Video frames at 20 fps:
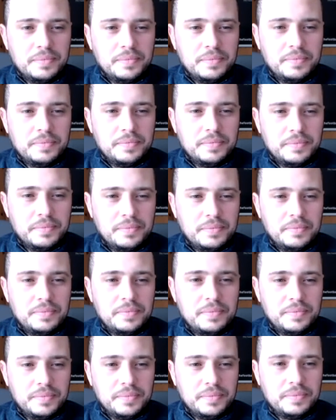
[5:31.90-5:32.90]

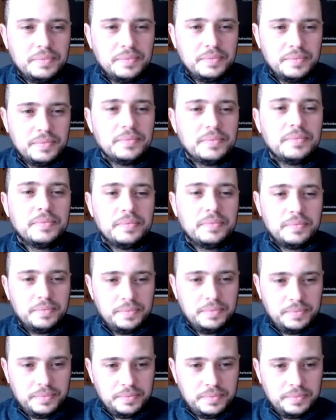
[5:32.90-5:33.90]

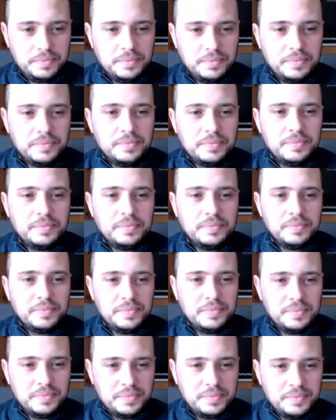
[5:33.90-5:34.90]

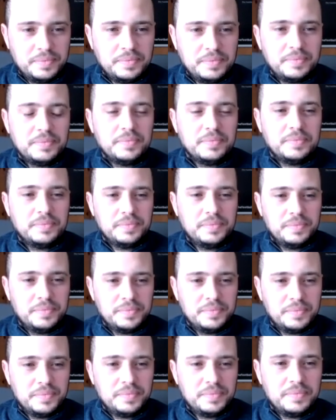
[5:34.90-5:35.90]

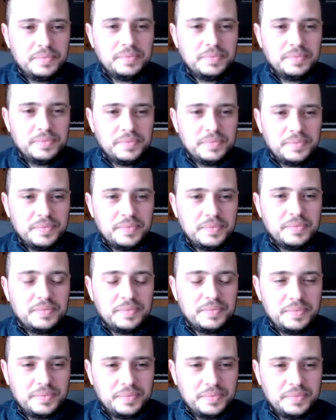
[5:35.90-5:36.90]

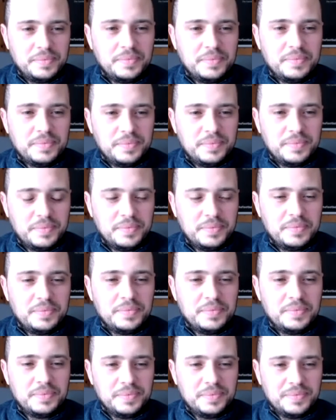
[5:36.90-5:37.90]

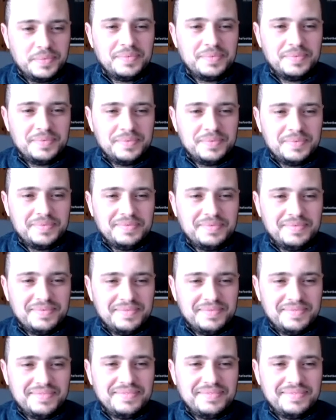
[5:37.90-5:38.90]

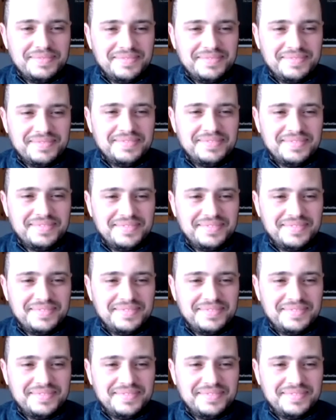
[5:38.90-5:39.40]
(silent)